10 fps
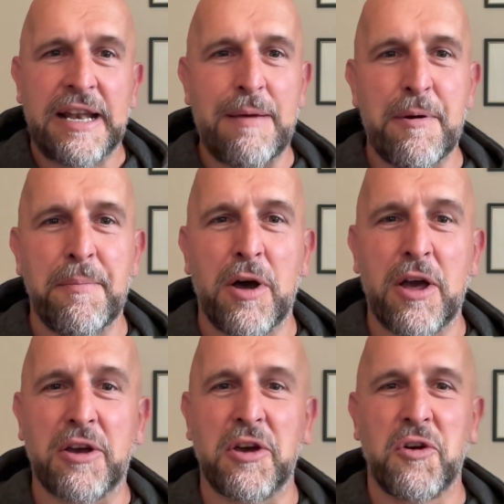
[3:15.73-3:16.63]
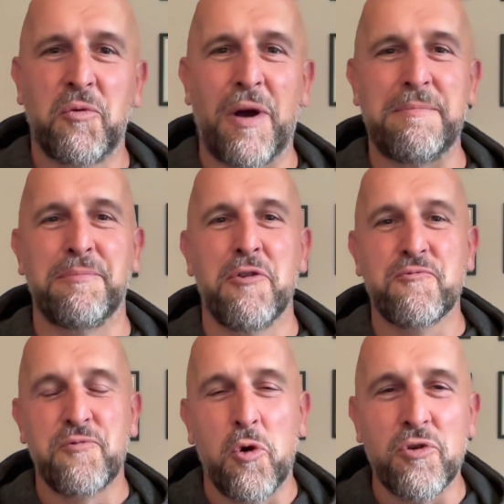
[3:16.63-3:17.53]
Liebenberg went
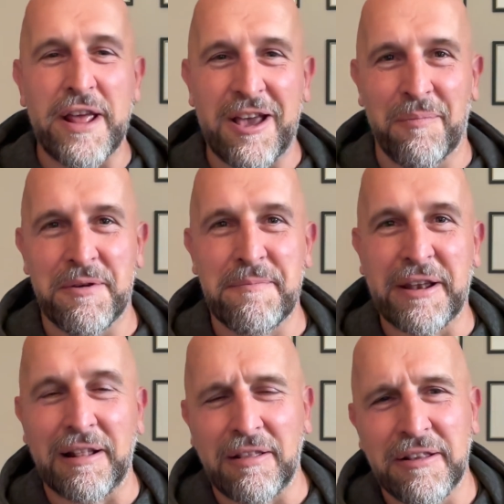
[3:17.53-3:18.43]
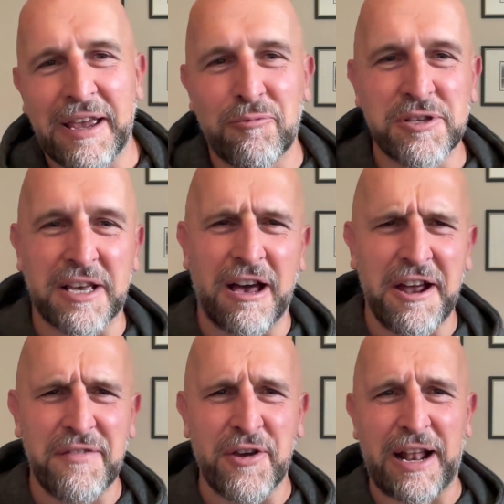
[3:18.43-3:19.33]
marauding up the middle. It was a
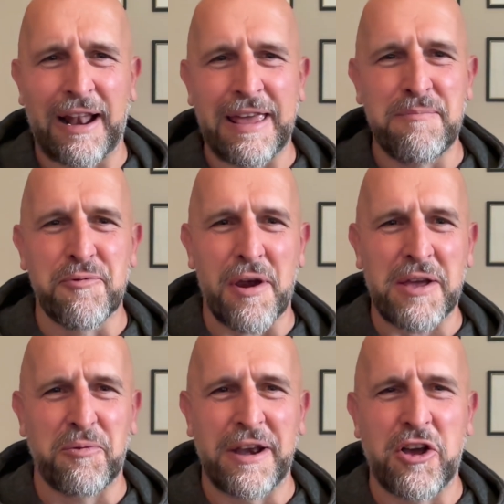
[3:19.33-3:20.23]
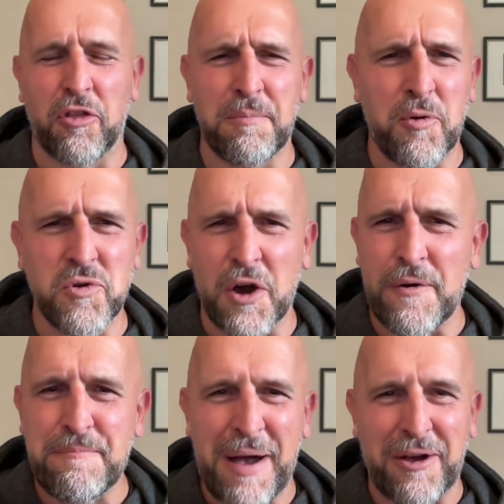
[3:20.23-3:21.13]
kind of a clean break when he got the ball
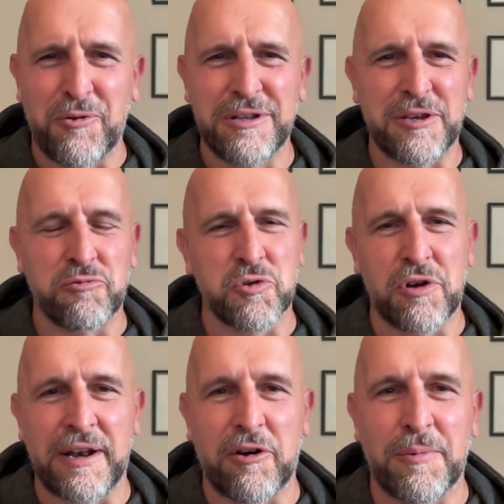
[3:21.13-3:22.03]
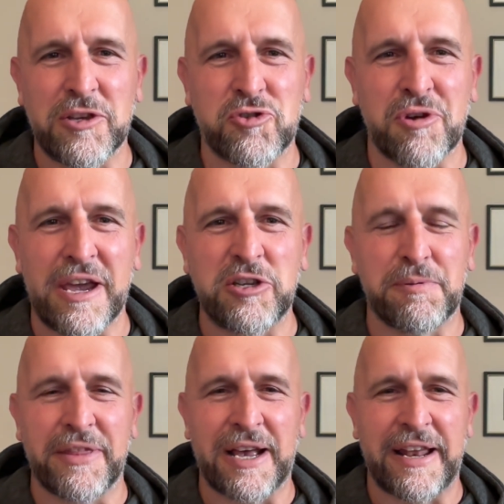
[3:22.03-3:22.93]
going backwards. It was all a little bit
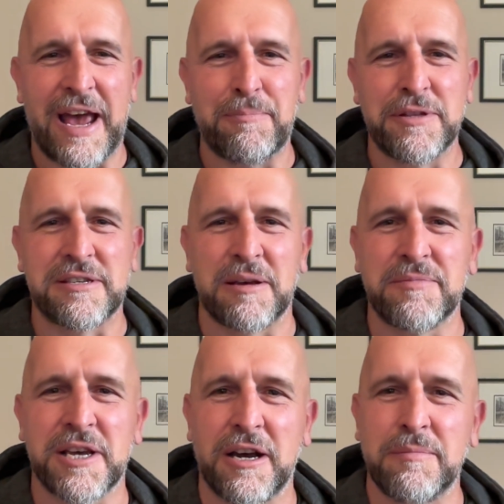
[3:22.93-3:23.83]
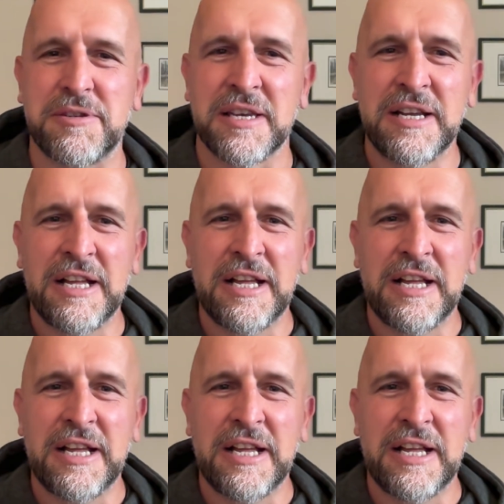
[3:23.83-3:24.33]
strange, but that can happen sometimes.